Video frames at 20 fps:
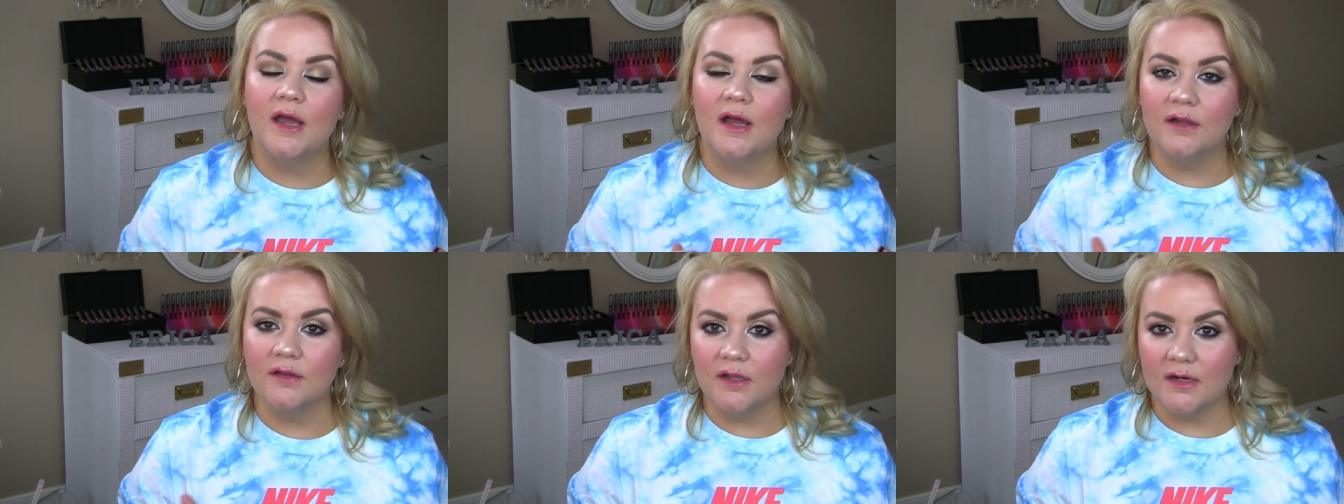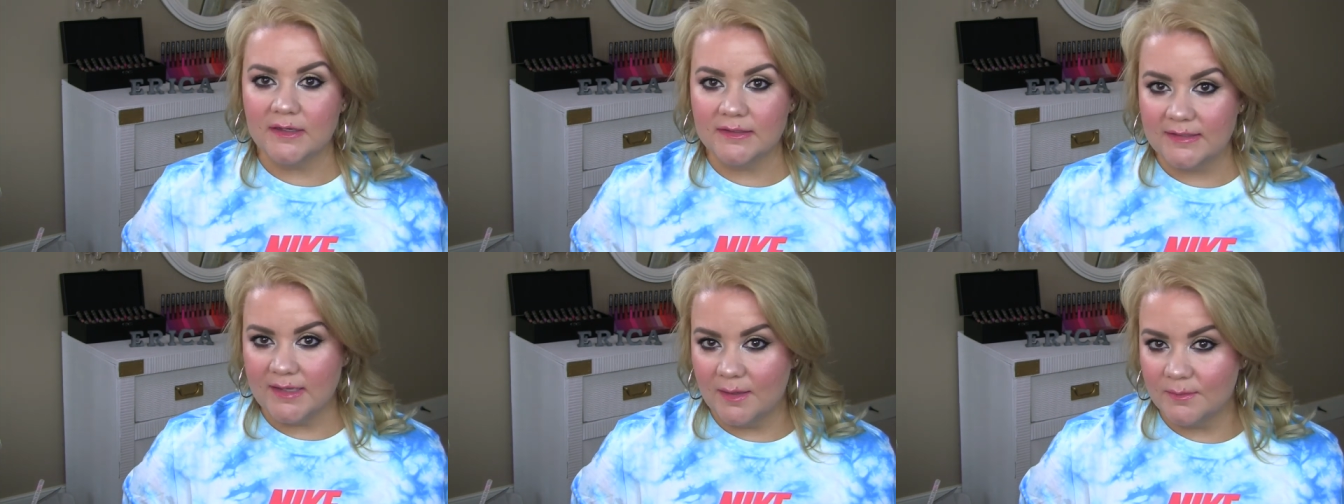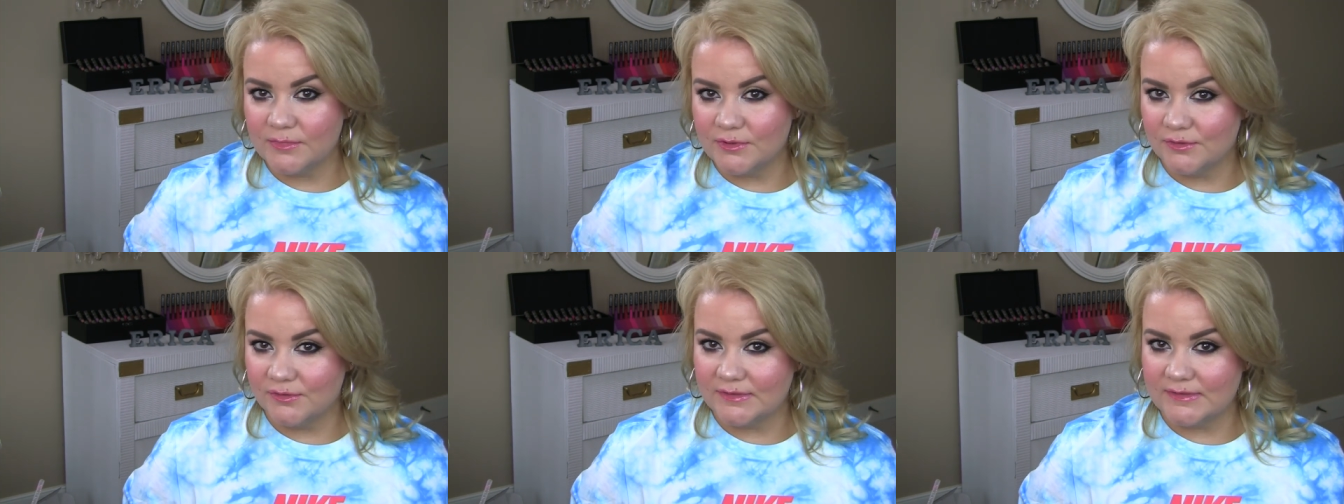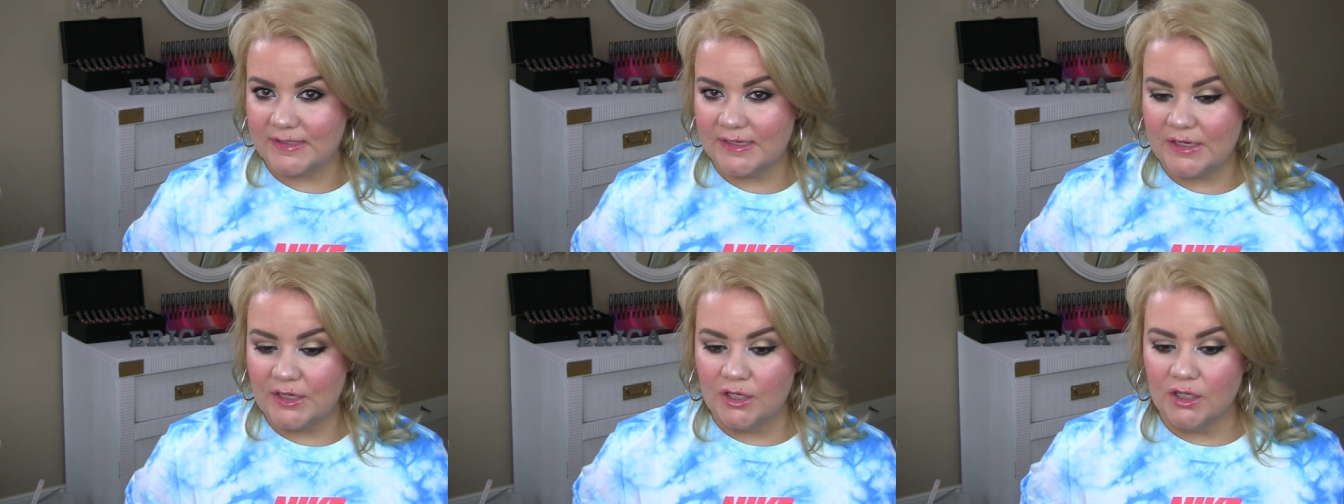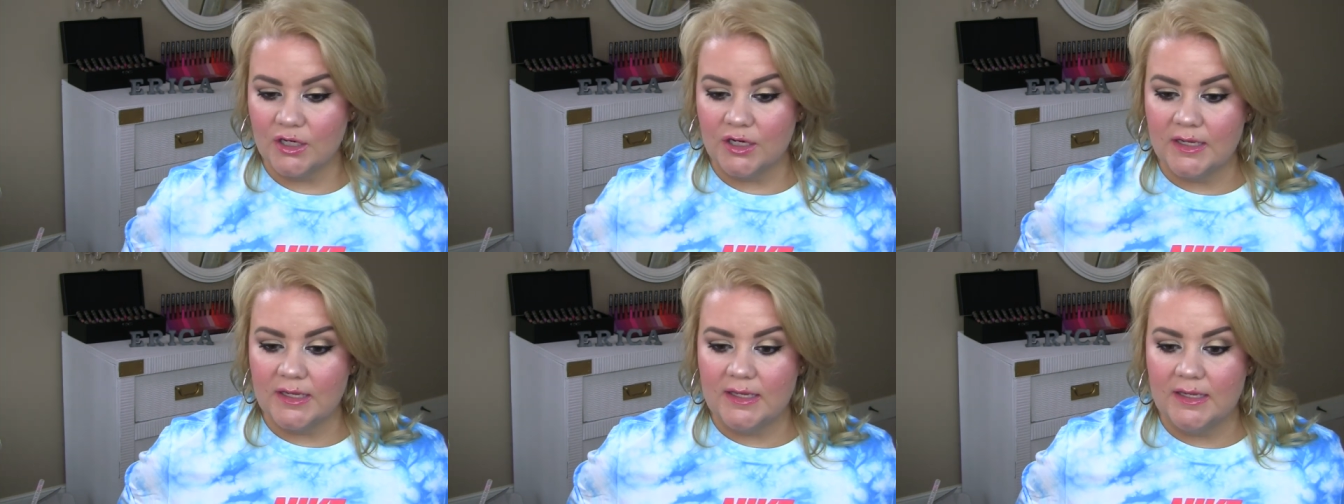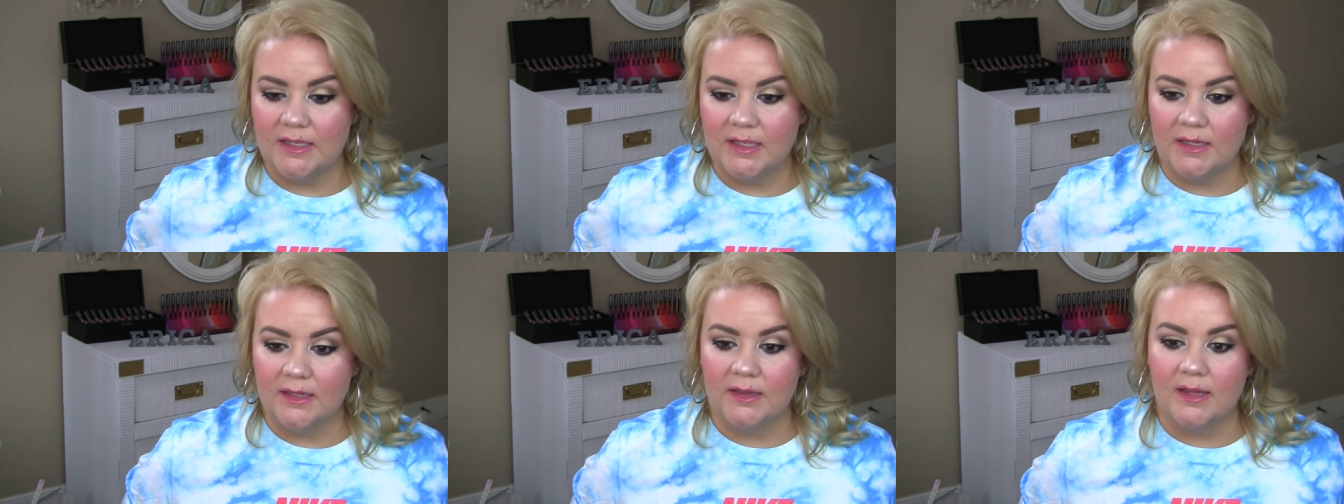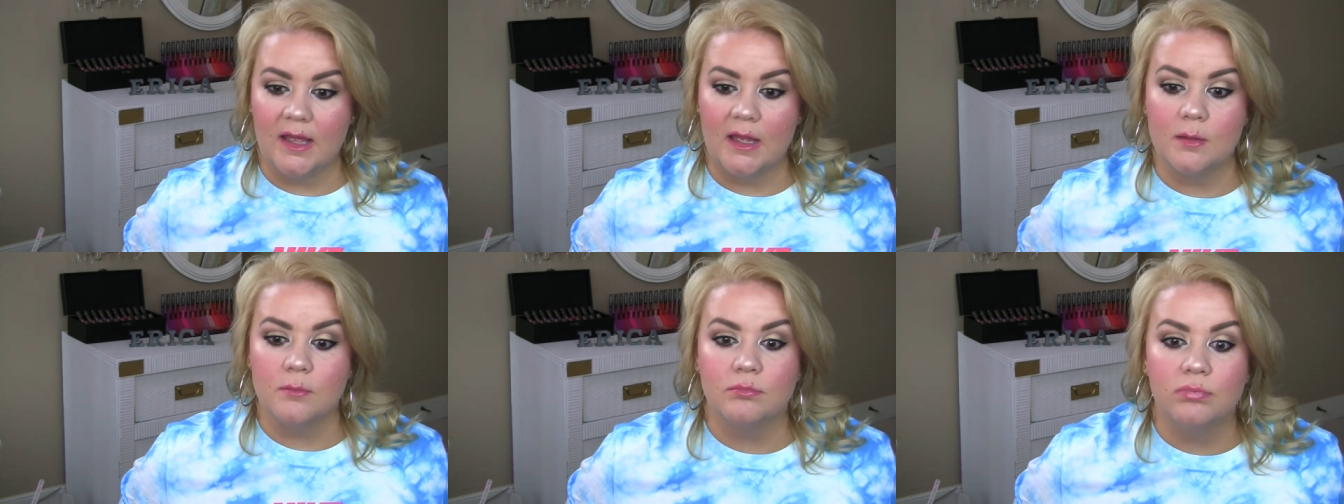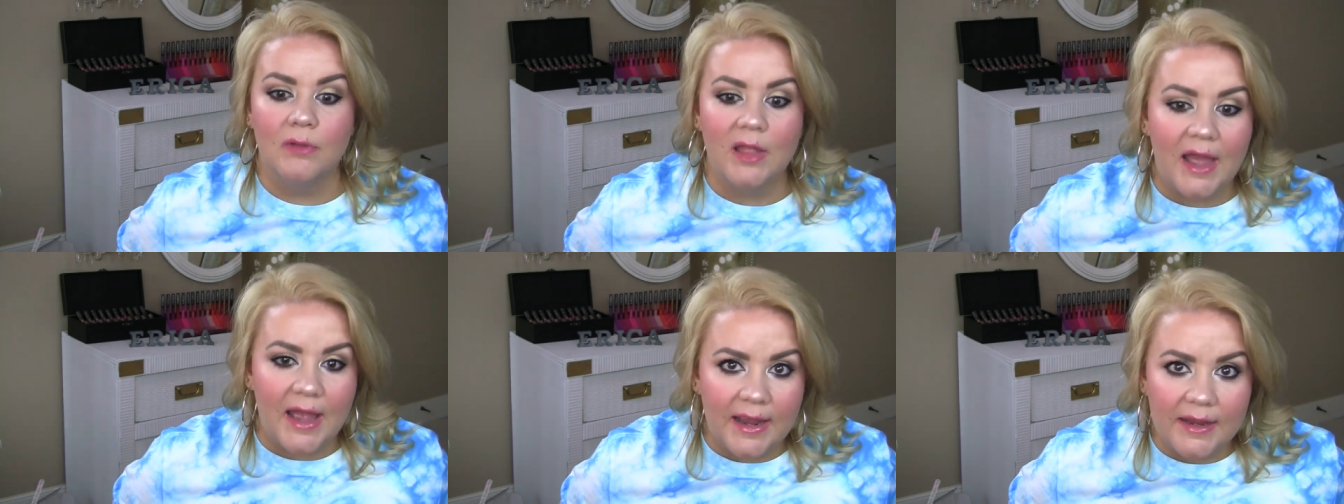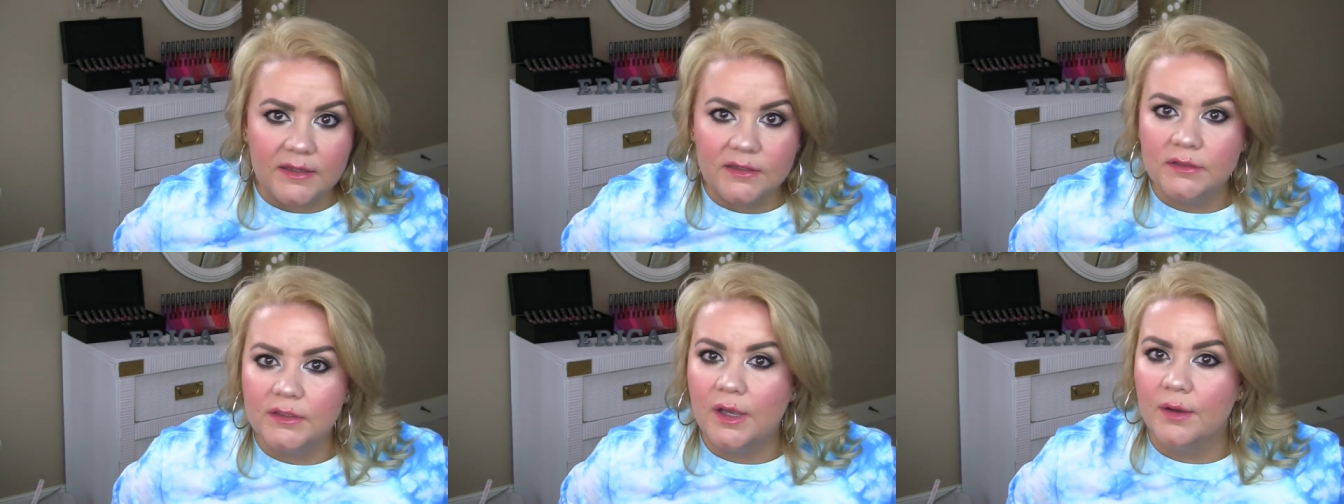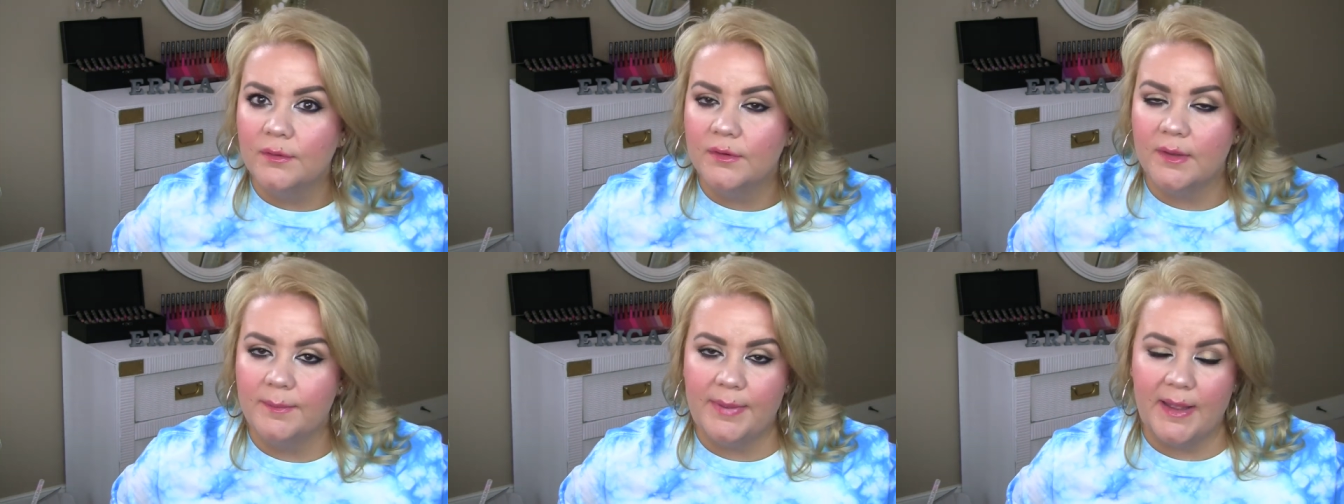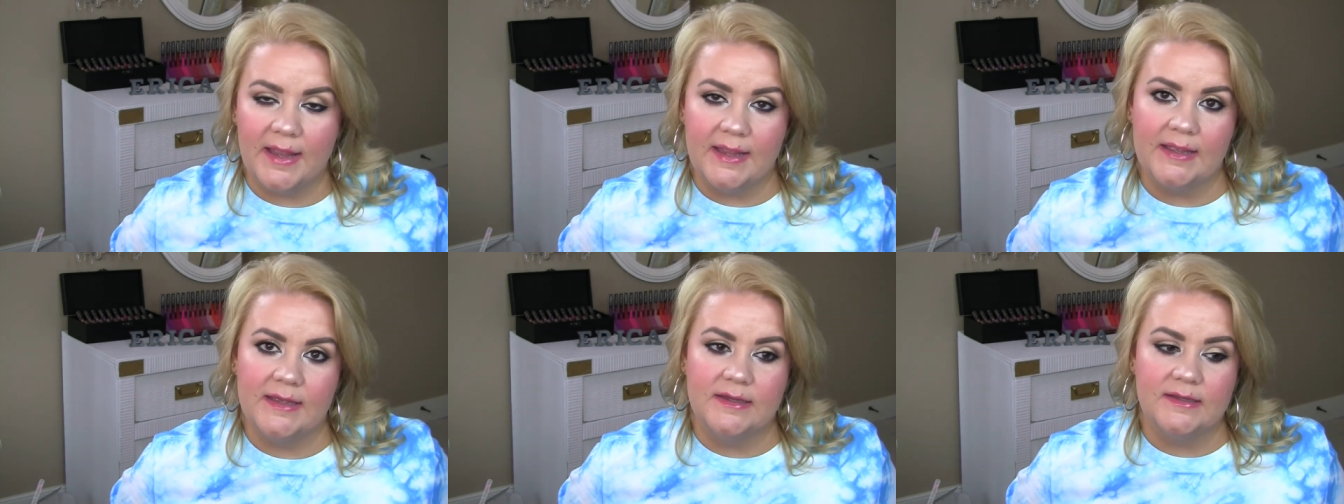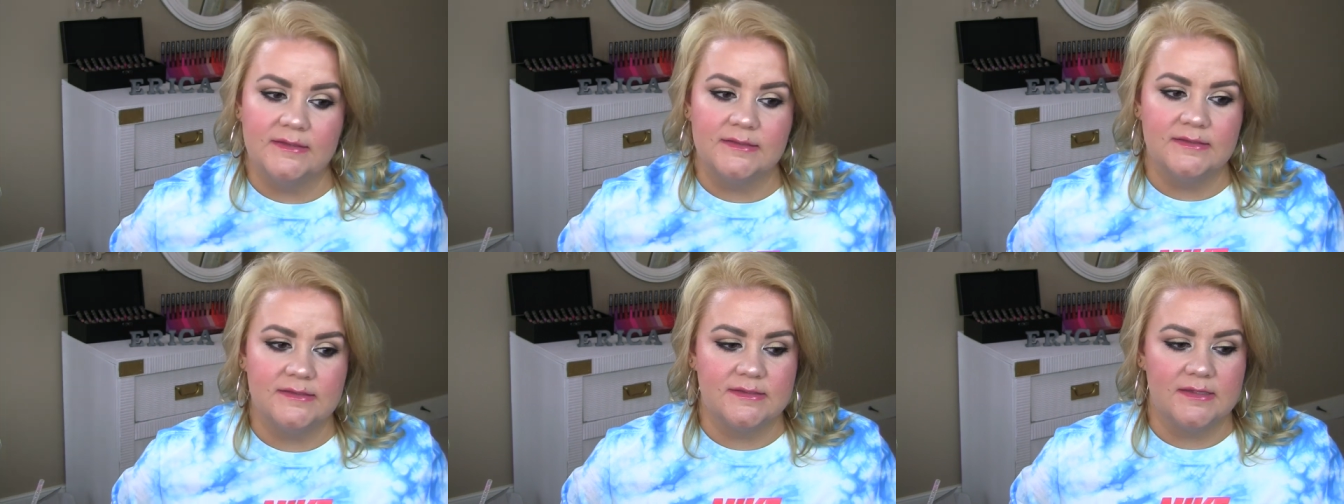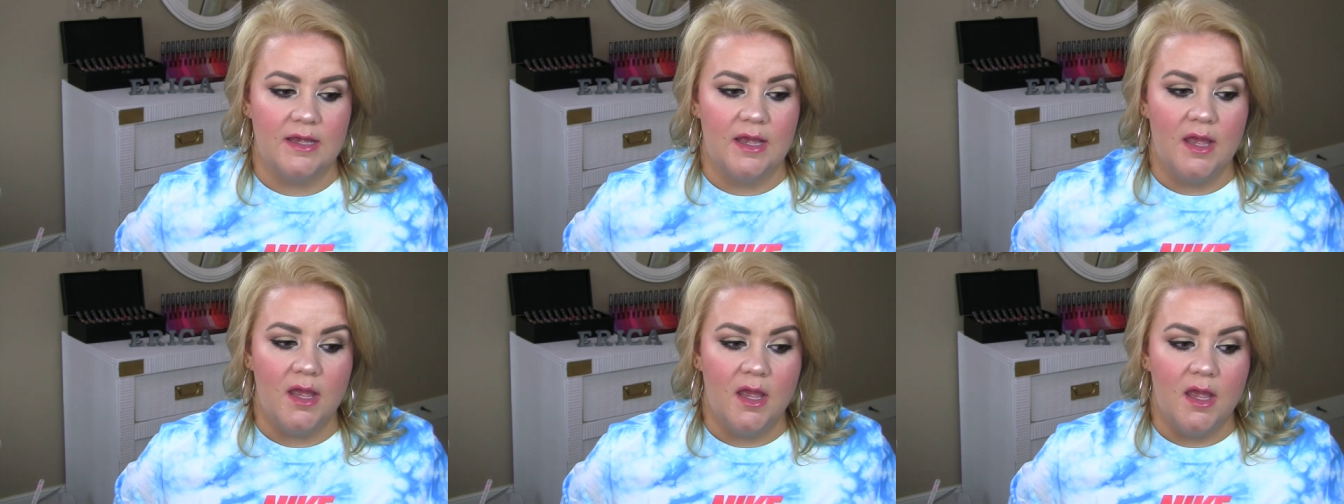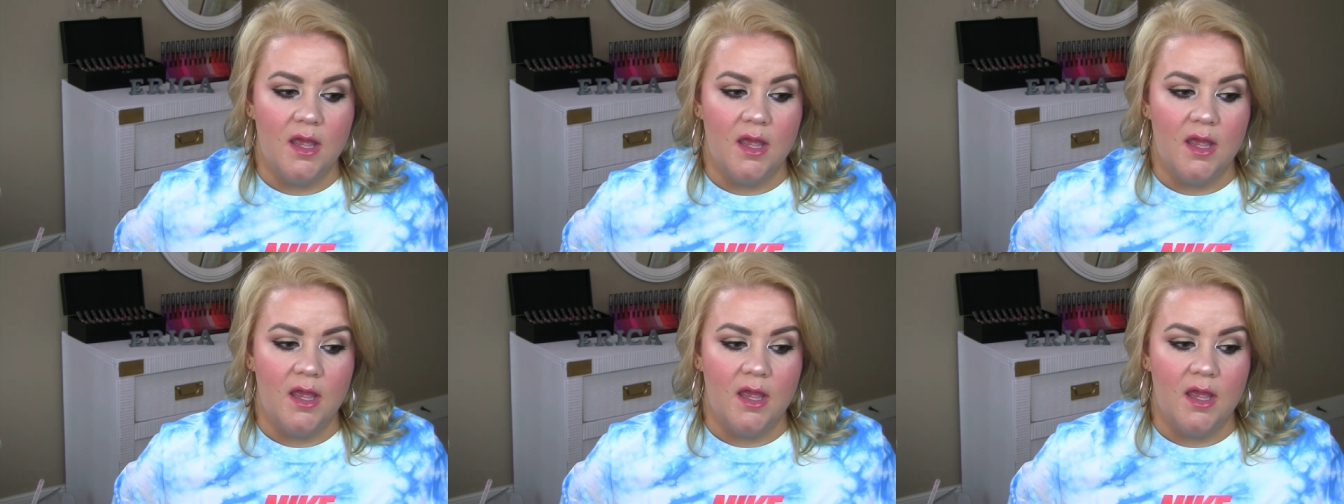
a lot of times you'll see her in like black yoga pants